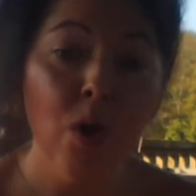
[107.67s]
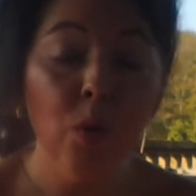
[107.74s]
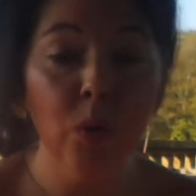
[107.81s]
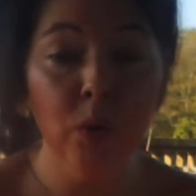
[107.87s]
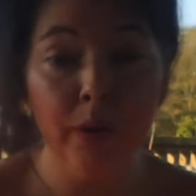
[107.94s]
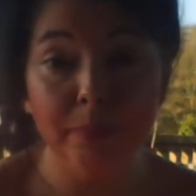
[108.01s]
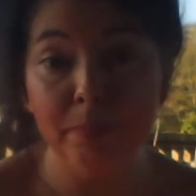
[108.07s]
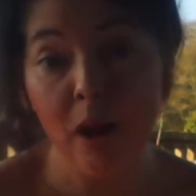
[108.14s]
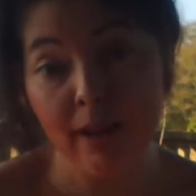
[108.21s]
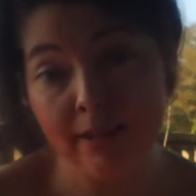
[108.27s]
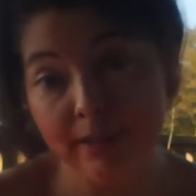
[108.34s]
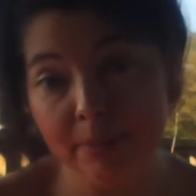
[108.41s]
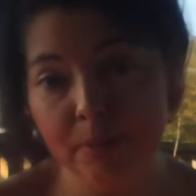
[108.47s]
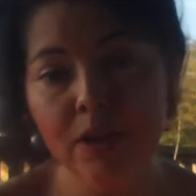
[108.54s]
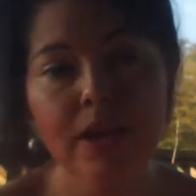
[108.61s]
or
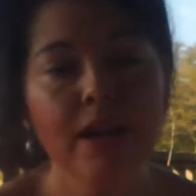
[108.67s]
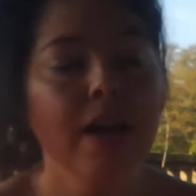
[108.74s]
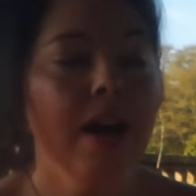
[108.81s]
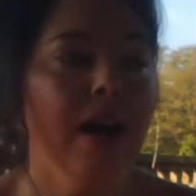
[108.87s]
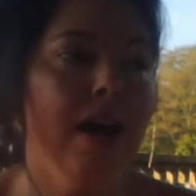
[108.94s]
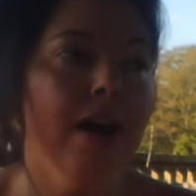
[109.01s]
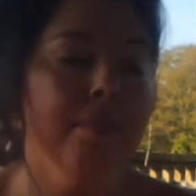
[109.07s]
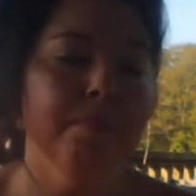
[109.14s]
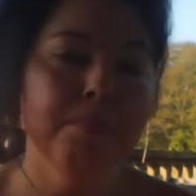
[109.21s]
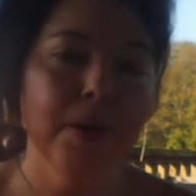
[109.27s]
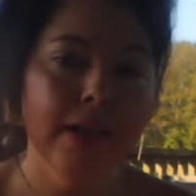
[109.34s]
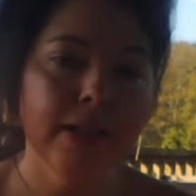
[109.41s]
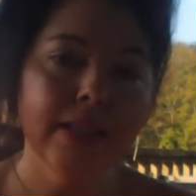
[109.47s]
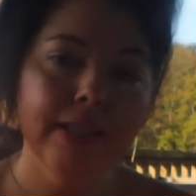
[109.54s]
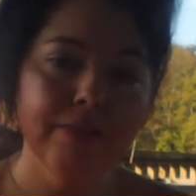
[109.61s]
impossible.
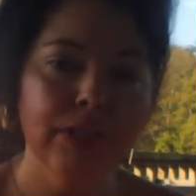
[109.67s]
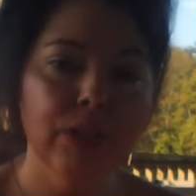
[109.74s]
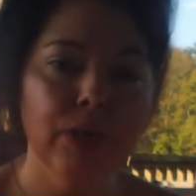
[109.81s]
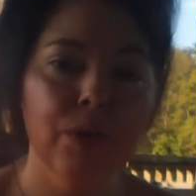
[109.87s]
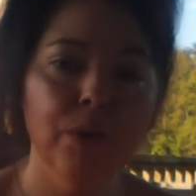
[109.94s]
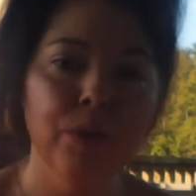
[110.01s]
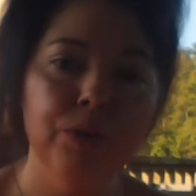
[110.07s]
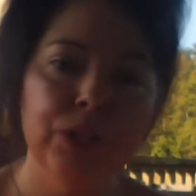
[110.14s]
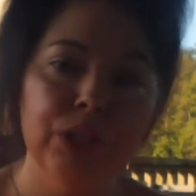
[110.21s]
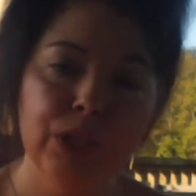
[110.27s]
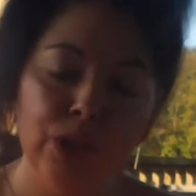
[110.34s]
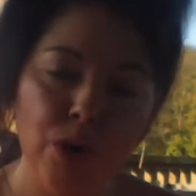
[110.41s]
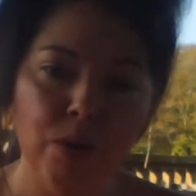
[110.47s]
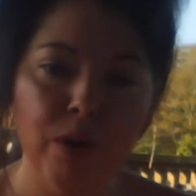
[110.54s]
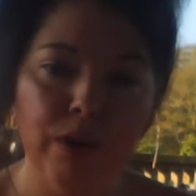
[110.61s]
But even a
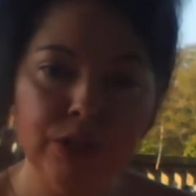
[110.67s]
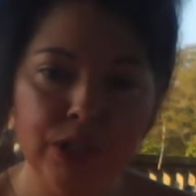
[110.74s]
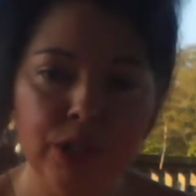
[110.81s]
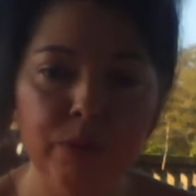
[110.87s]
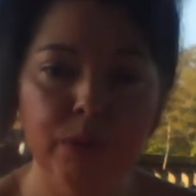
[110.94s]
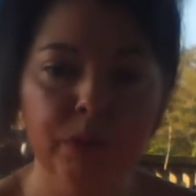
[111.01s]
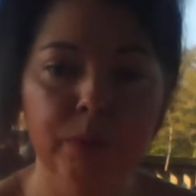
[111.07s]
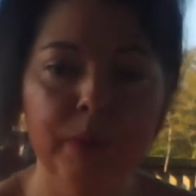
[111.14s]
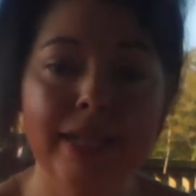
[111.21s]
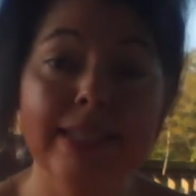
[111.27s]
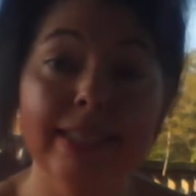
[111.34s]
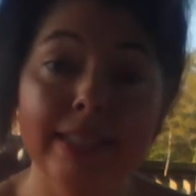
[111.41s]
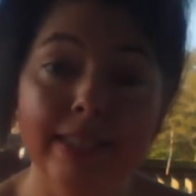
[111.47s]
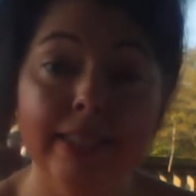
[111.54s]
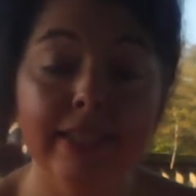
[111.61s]
slower wean
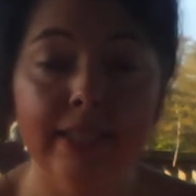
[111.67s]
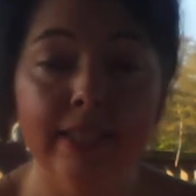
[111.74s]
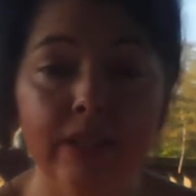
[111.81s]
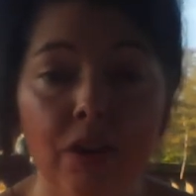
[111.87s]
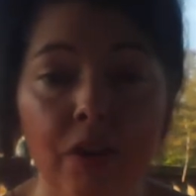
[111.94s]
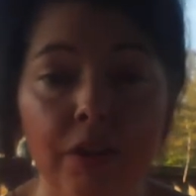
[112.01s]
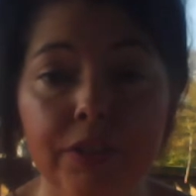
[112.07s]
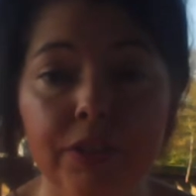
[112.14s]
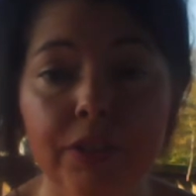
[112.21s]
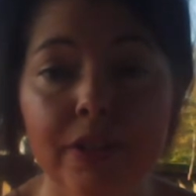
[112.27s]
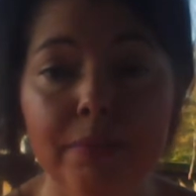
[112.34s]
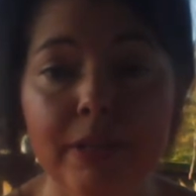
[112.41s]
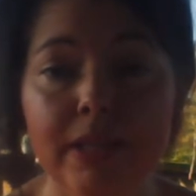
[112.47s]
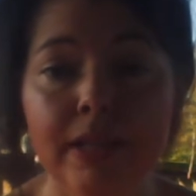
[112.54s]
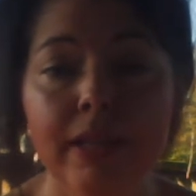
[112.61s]
is harder on
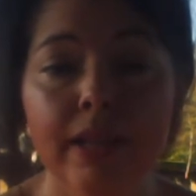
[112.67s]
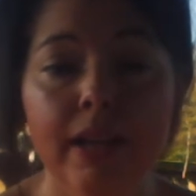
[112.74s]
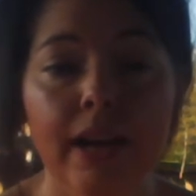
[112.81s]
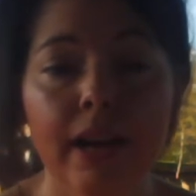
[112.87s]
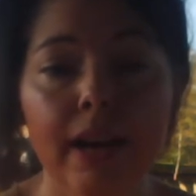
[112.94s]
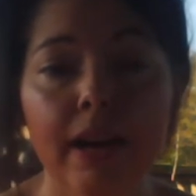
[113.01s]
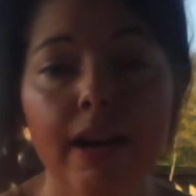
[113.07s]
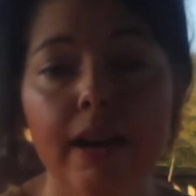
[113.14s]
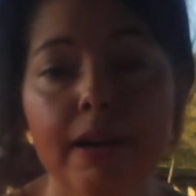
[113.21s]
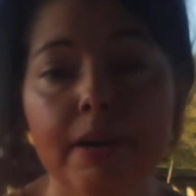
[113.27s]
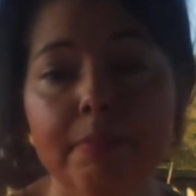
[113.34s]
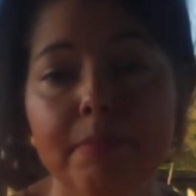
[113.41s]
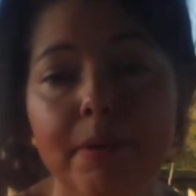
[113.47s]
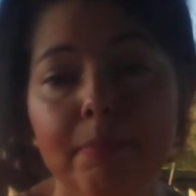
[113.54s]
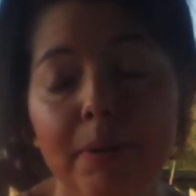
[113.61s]
me.
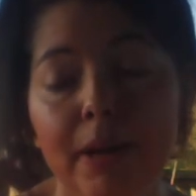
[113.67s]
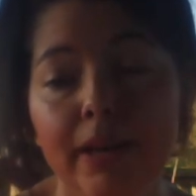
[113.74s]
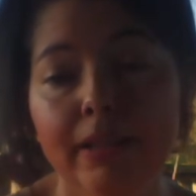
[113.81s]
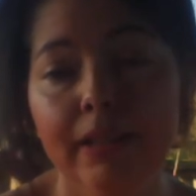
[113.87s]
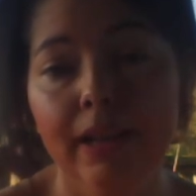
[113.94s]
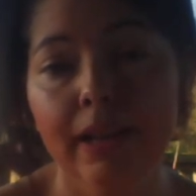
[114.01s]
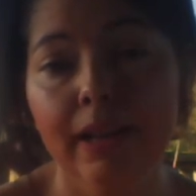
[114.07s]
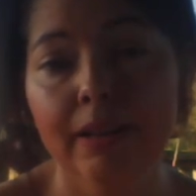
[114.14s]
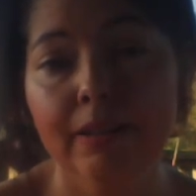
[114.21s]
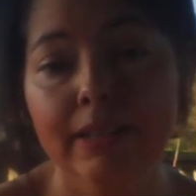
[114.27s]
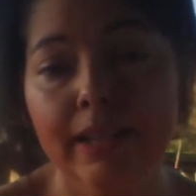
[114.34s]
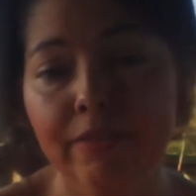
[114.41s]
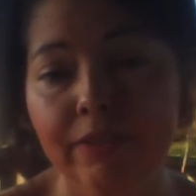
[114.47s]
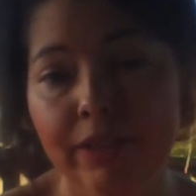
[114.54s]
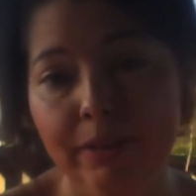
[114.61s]
But
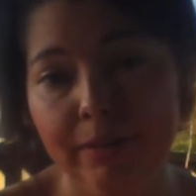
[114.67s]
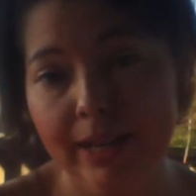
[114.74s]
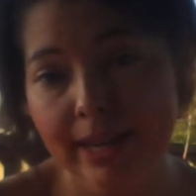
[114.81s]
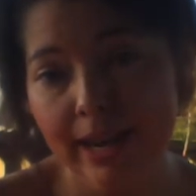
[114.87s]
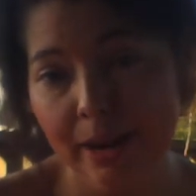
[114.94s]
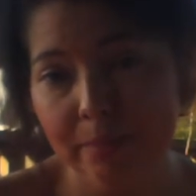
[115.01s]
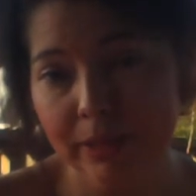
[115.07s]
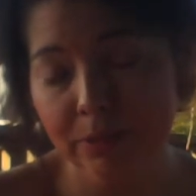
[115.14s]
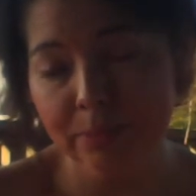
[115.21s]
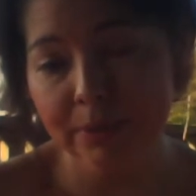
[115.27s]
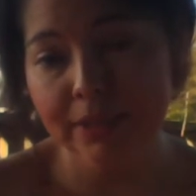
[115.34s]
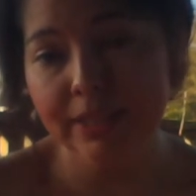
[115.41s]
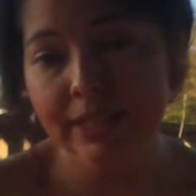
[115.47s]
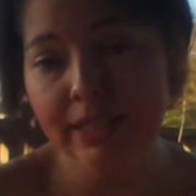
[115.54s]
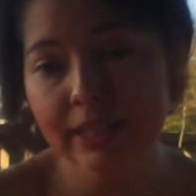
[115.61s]
definitely right now I'm
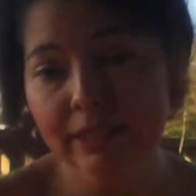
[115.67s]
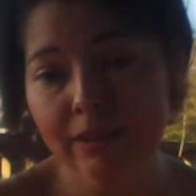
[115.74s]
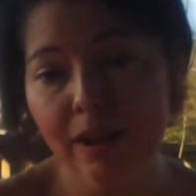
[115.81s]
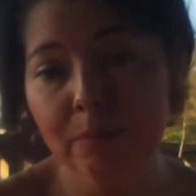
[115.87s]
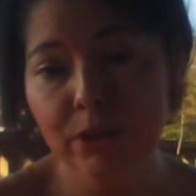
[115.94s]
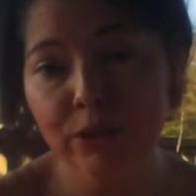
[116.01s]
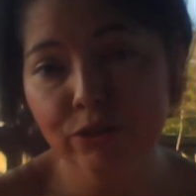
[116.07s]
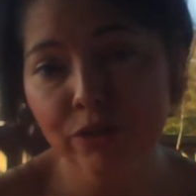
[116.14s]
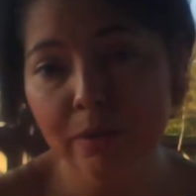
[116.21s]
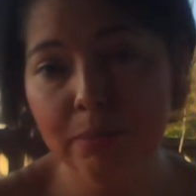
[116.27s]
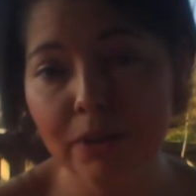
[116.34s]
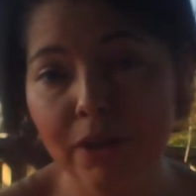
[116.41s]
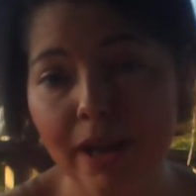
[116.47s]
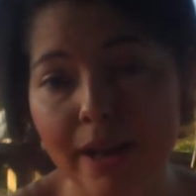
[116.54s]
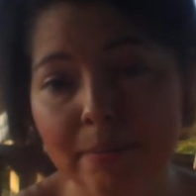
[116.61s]
experiencing a lot more
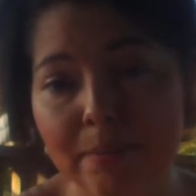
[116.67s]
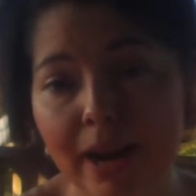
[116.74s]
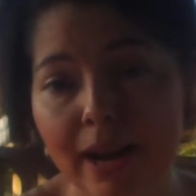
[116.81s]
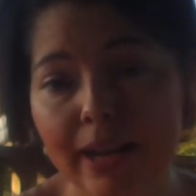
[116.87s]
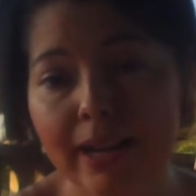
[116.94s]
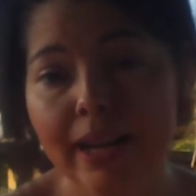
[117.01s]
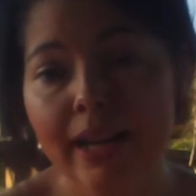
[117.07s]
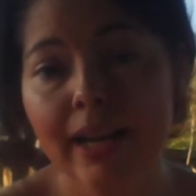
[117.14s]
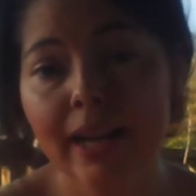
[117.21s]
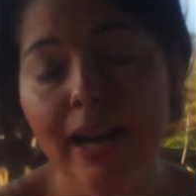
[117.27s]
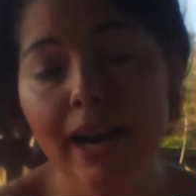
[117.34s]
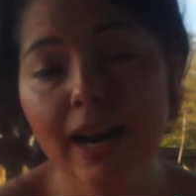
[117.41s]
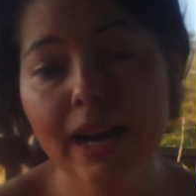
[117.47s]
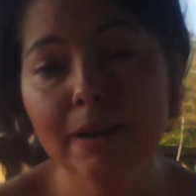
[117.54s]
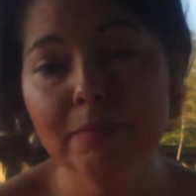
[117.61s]
trouble, and my
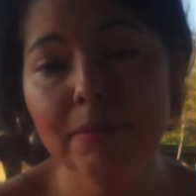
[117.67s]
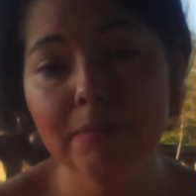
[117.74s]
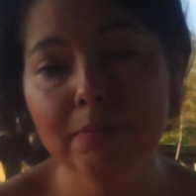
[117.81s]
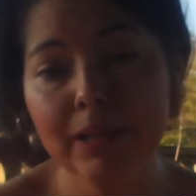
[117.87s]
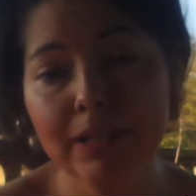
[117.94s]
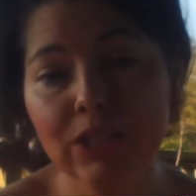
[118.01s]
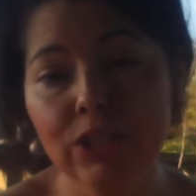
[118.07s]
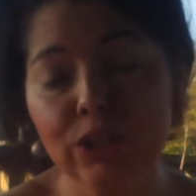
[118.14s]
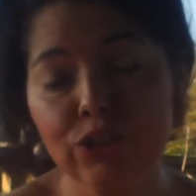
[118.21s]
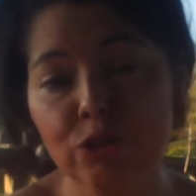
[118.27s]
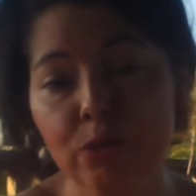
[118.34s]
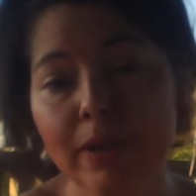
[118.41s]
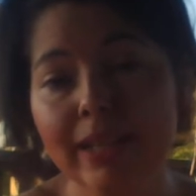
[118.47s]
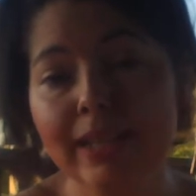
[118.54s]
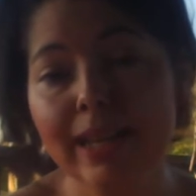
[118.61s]
muscle,
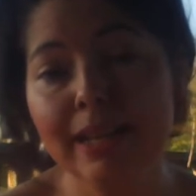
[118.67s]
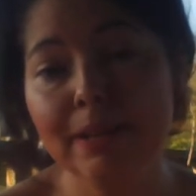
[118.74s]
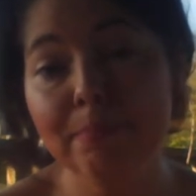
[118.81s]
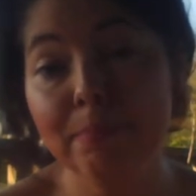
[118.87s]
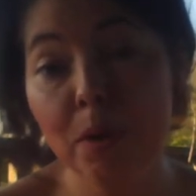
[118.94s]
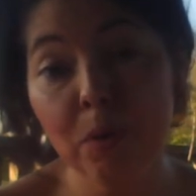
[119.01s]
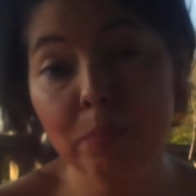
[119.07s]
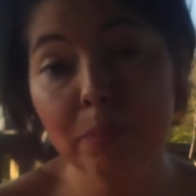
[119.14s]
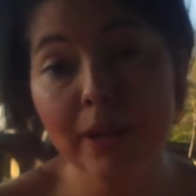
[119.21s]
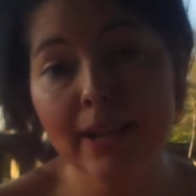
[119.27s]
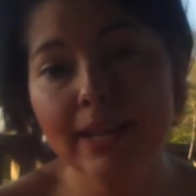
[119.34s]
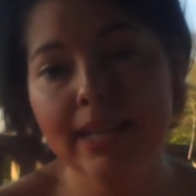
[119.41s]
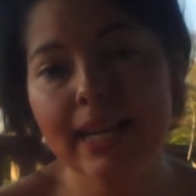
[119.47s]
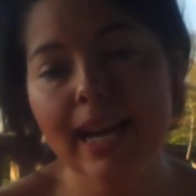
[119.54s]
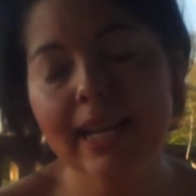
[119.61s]
joint, and bone
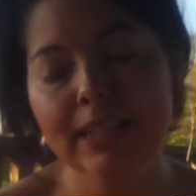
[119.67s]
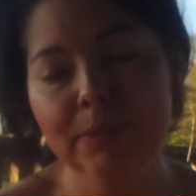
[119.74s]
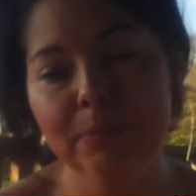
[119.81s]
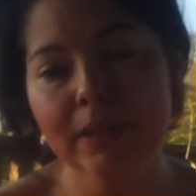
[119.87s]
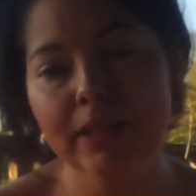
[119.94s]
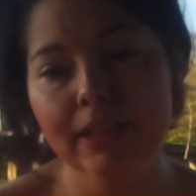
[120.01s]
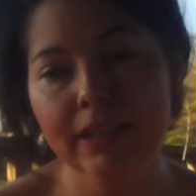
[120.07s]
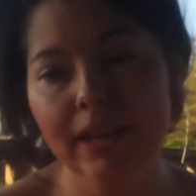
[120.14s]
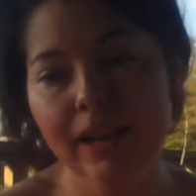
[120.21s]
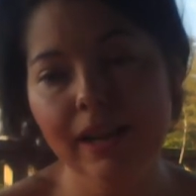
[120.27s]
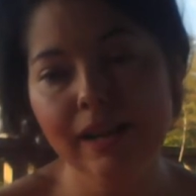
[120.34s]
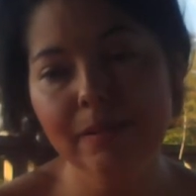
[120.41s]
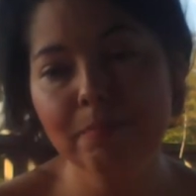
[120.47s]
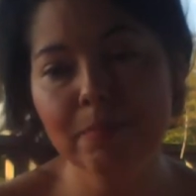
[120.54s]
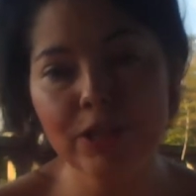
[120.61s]
pain has been
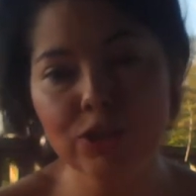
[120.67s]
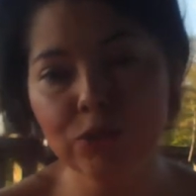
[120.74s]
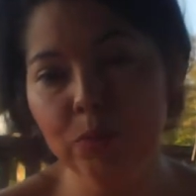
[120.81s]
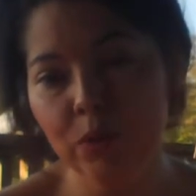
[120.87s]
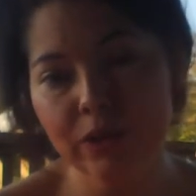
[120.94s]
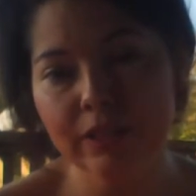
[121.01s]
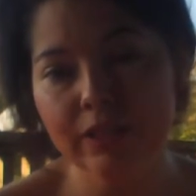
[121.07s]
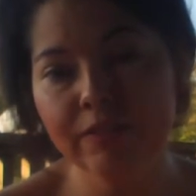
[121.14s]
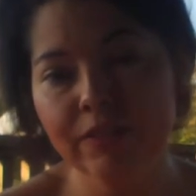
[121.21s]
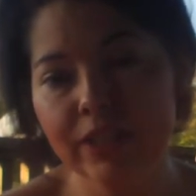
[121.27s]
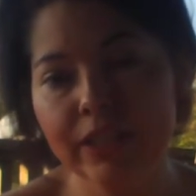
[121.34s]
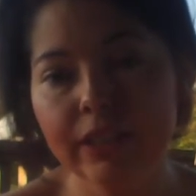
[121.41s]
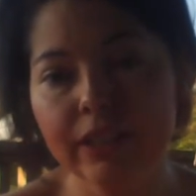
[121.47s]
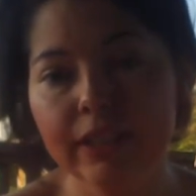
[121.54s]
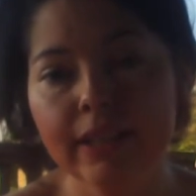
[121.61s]
much more
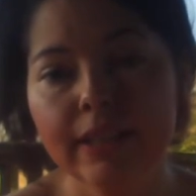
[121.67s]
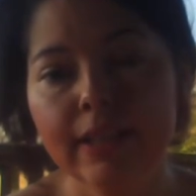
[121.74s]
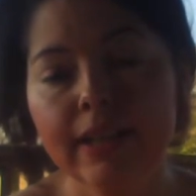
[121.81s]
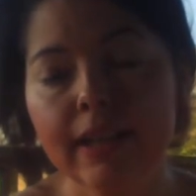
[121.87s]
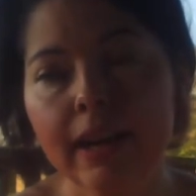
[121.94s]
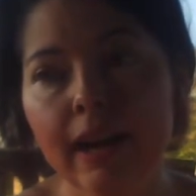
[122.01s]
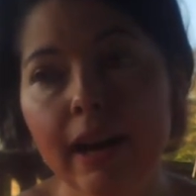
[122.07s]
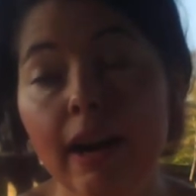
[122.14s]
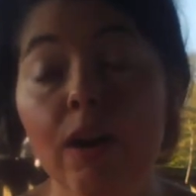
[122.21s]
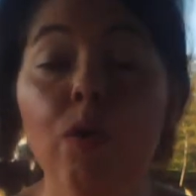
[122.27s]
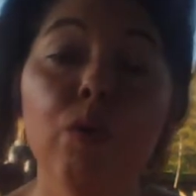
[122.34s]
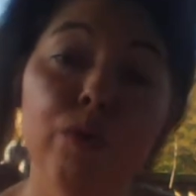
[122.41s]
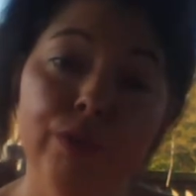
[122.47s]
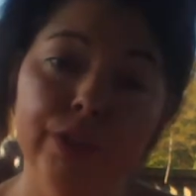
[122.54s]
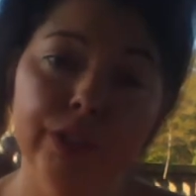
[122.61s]
severe
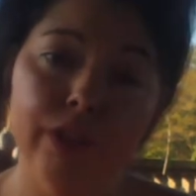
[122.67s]
over a